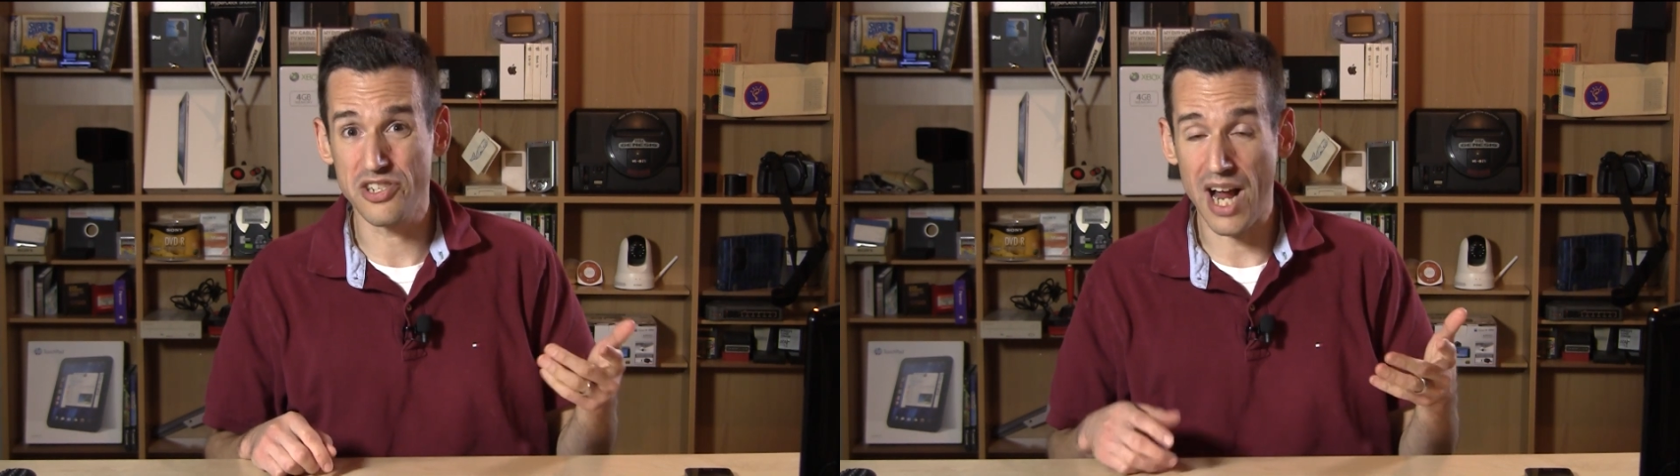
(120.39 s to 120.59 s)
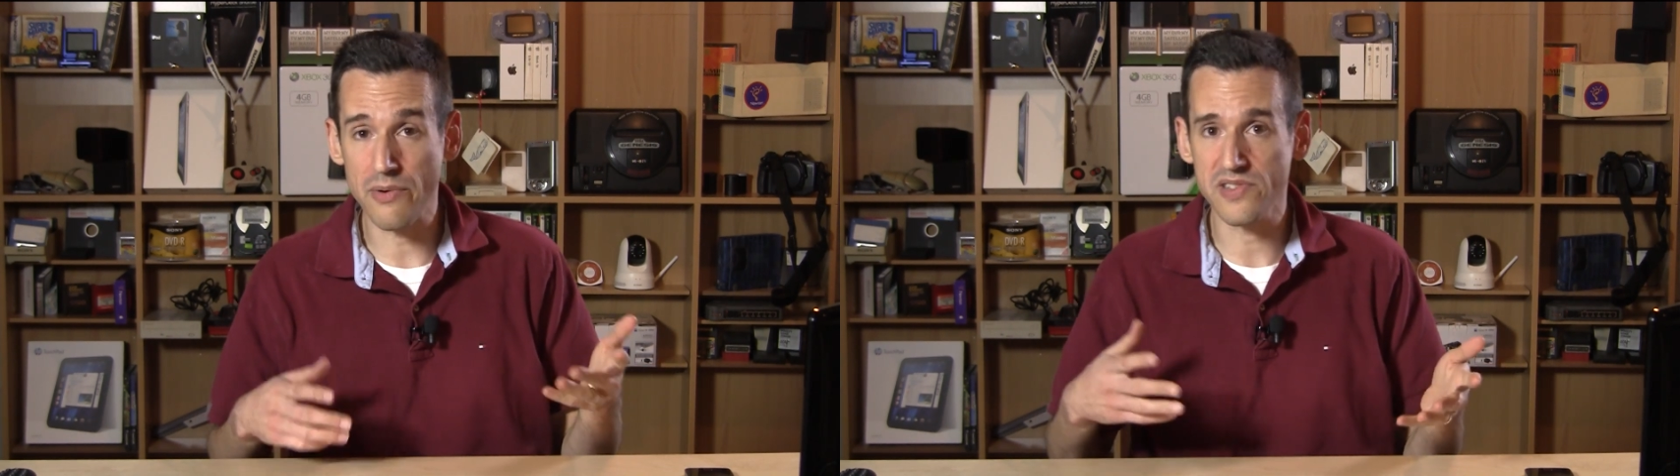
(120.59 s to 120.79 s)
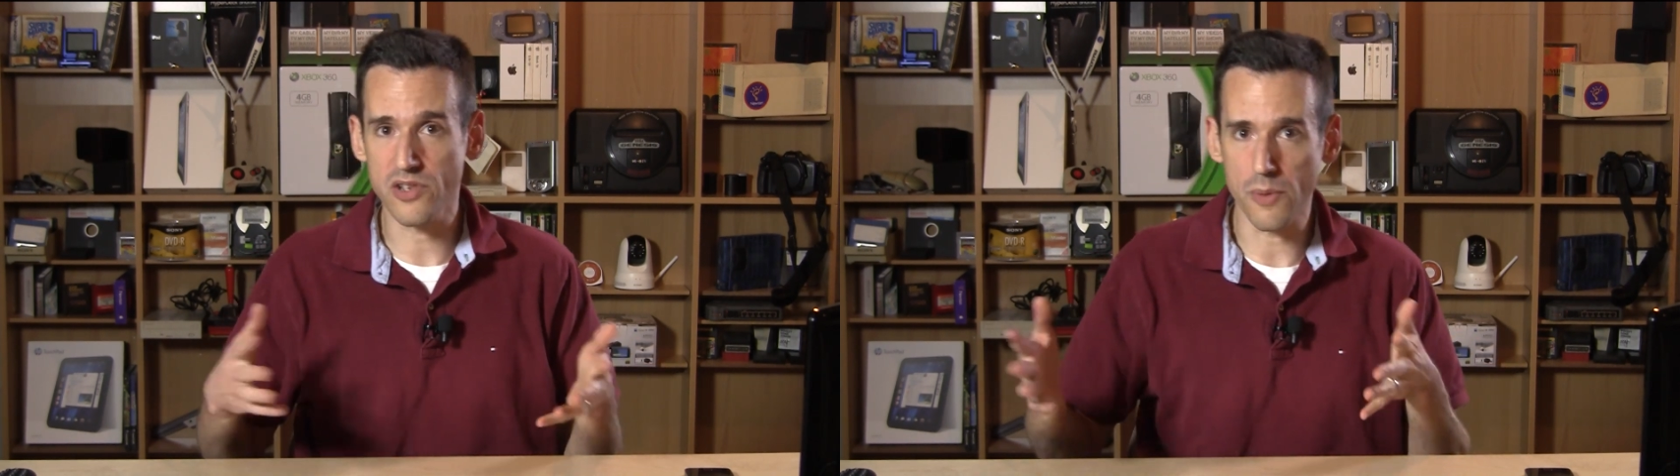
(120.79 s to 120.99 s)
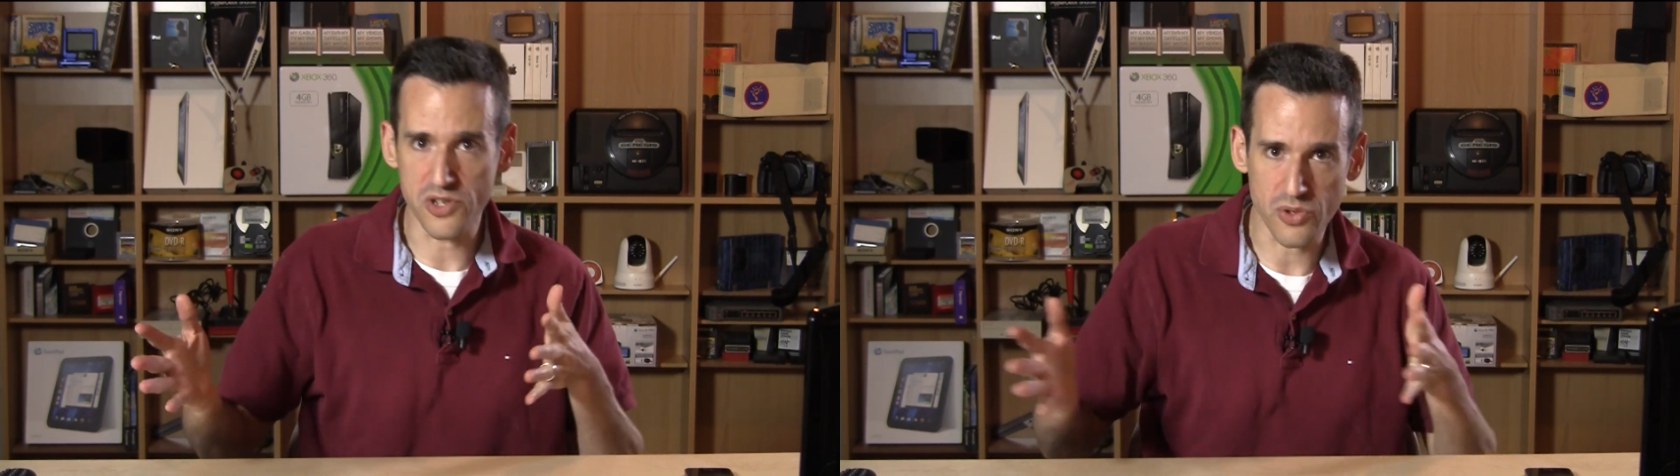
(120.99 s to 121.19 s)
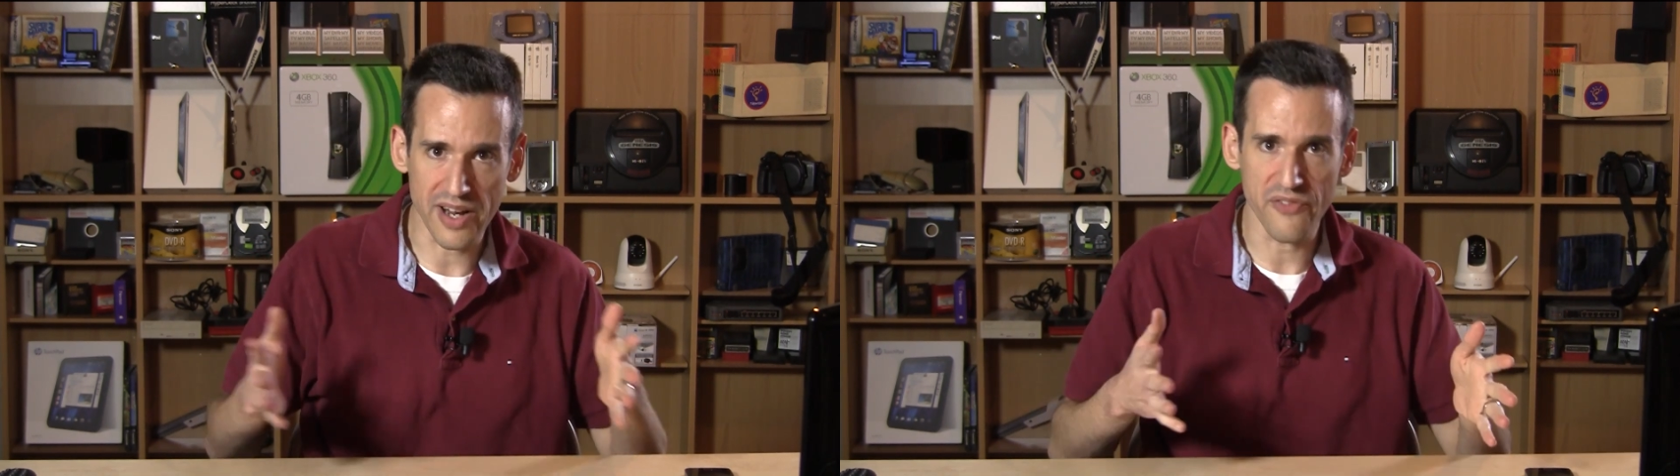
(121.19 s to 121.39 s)
gyroscope to
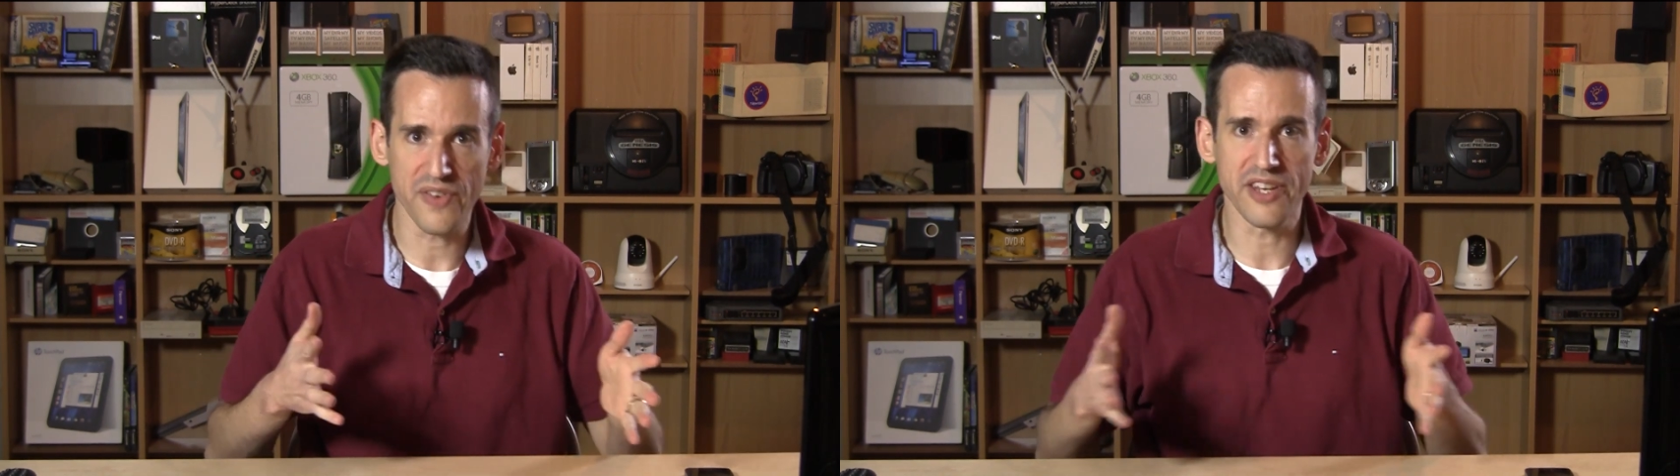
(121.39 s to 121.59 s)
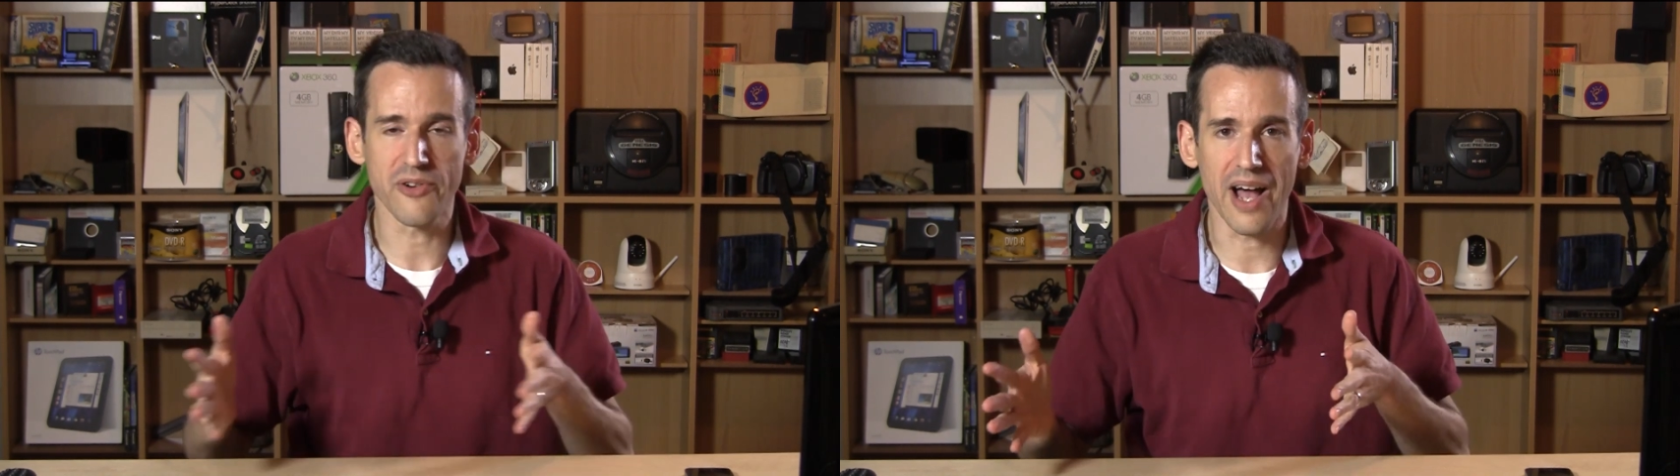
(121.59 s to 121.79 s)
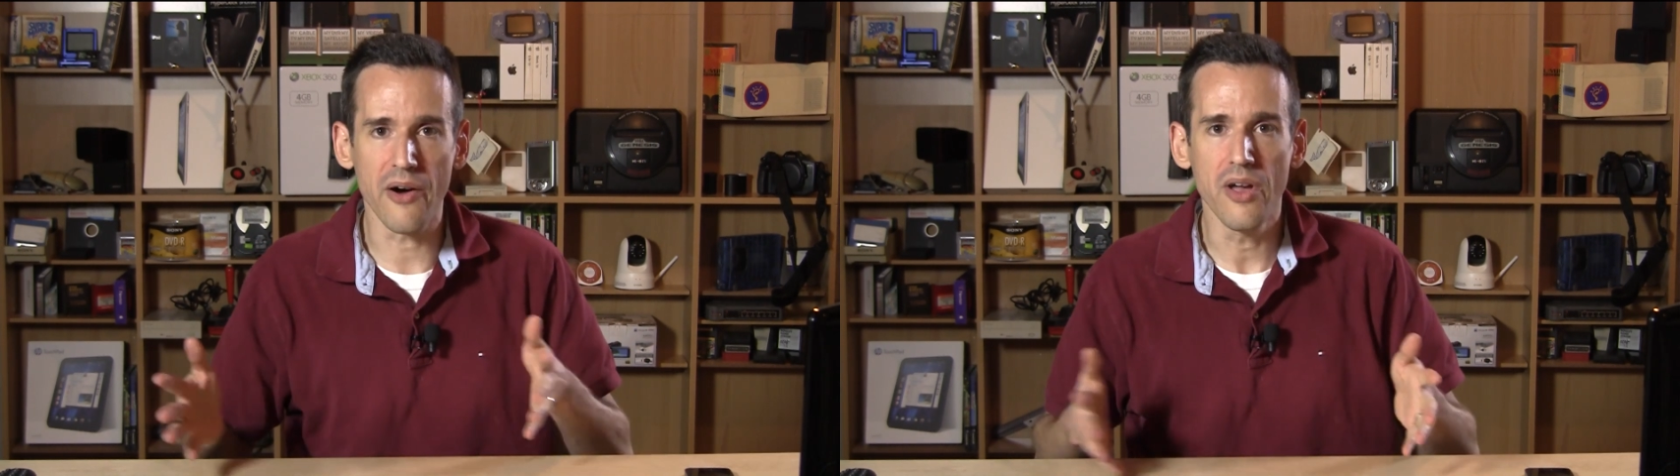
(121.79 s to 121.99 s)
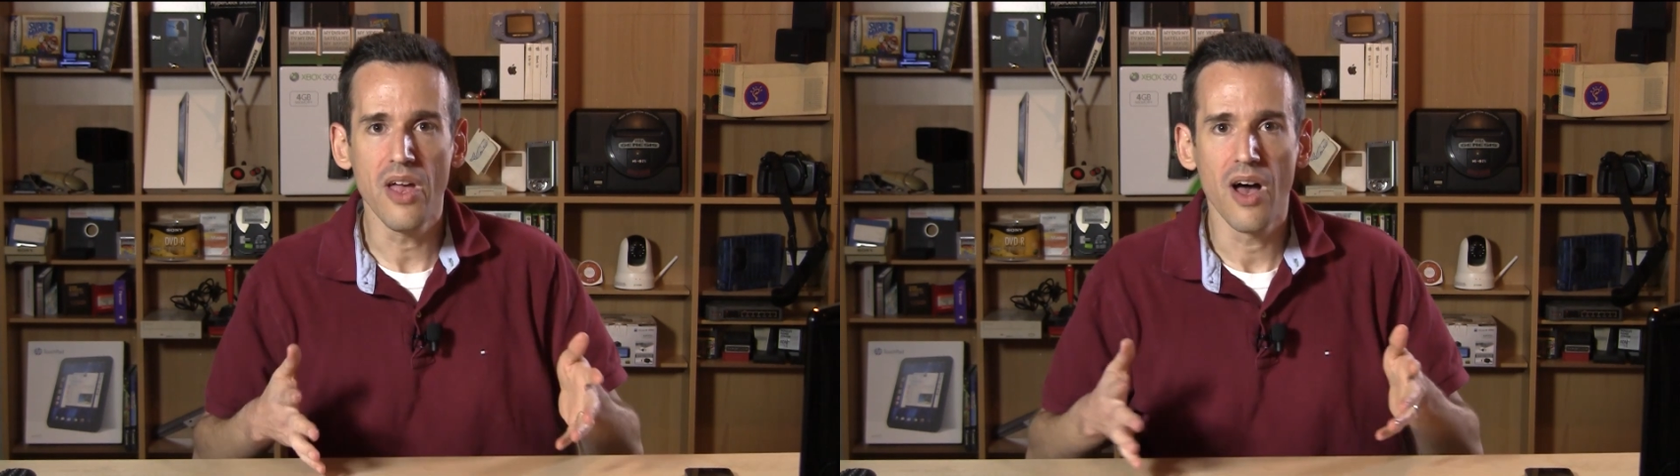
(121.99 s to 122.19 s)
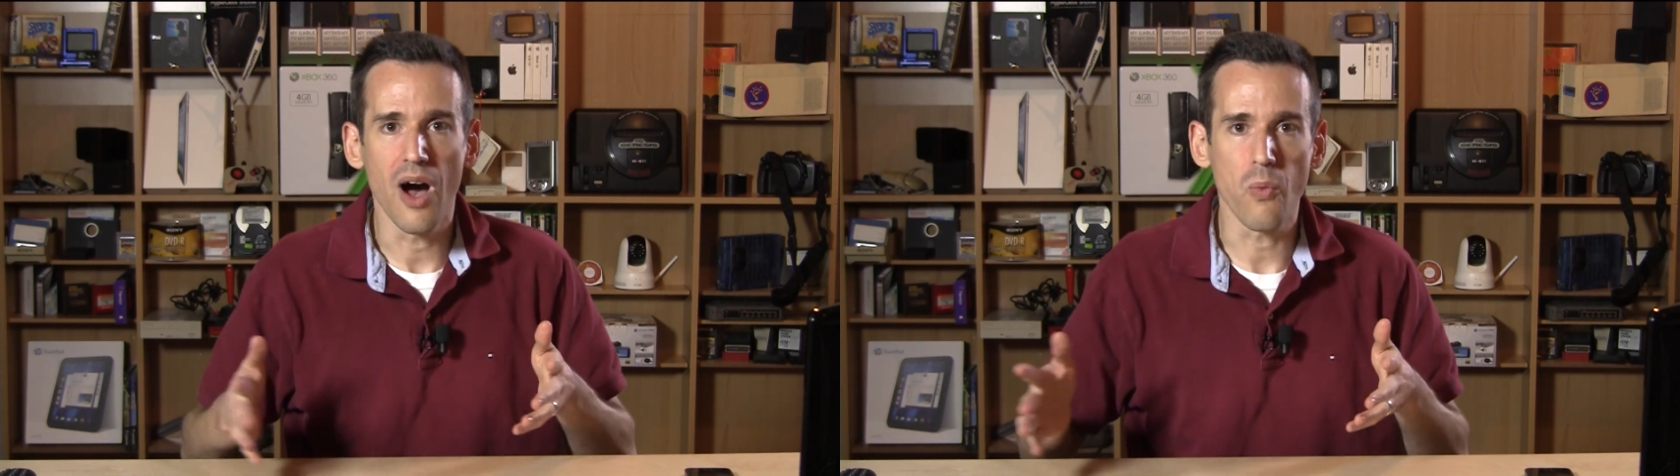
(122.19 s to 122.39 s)
try to figure out
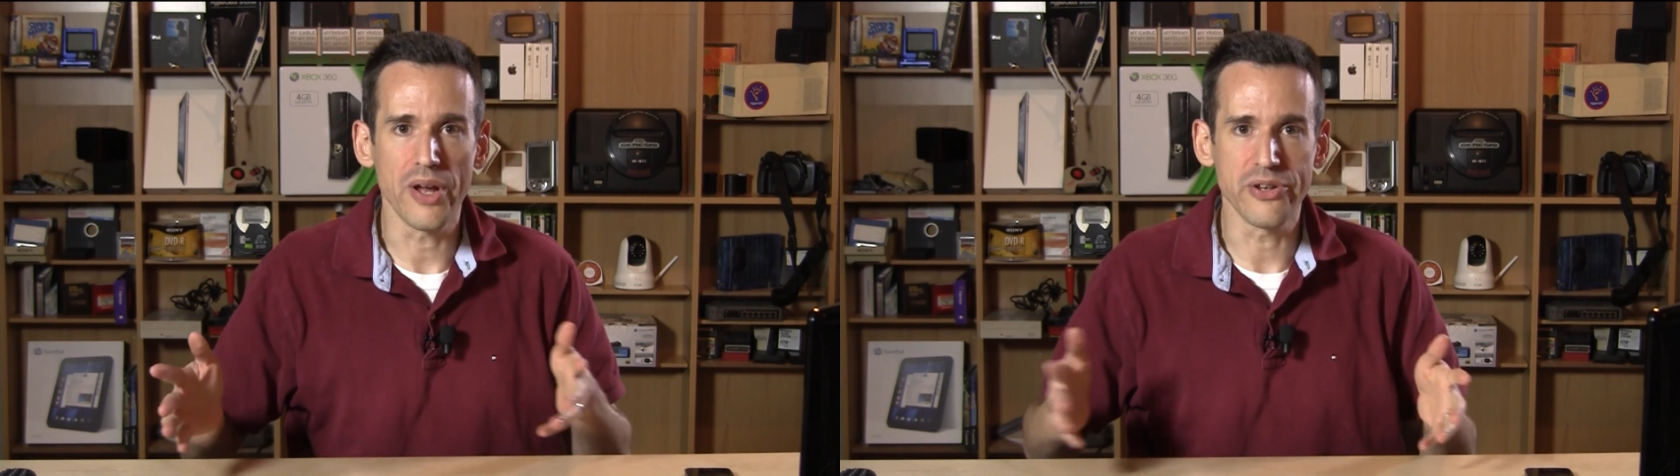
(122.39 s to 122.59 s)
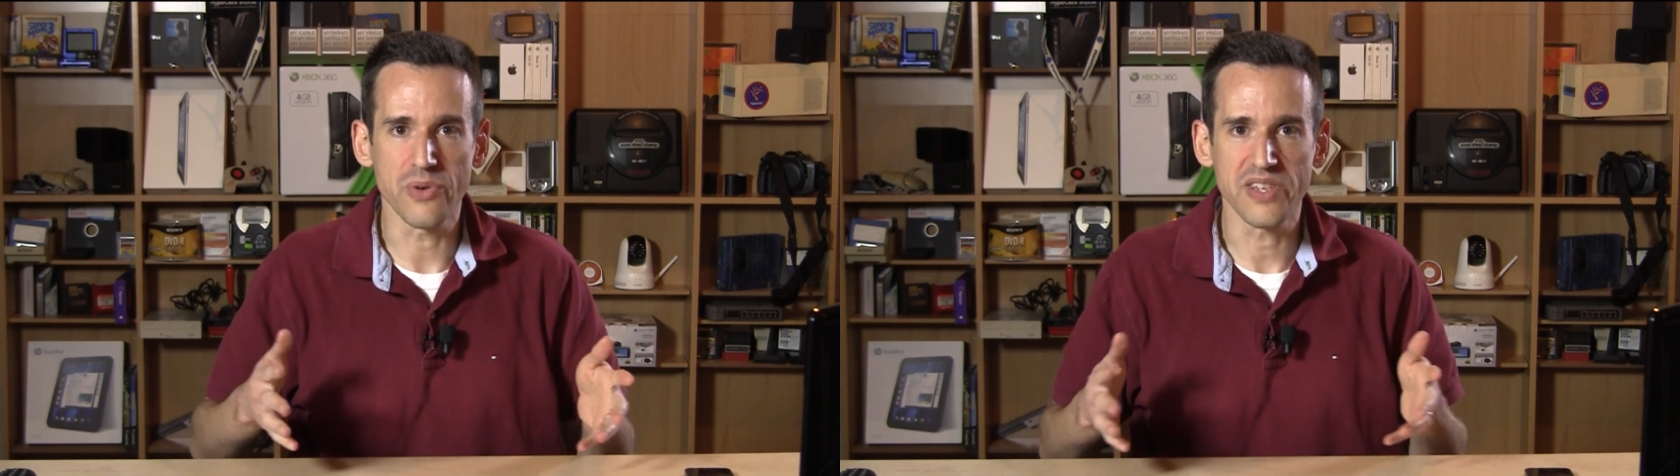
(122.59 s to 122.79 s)
Uh, when you were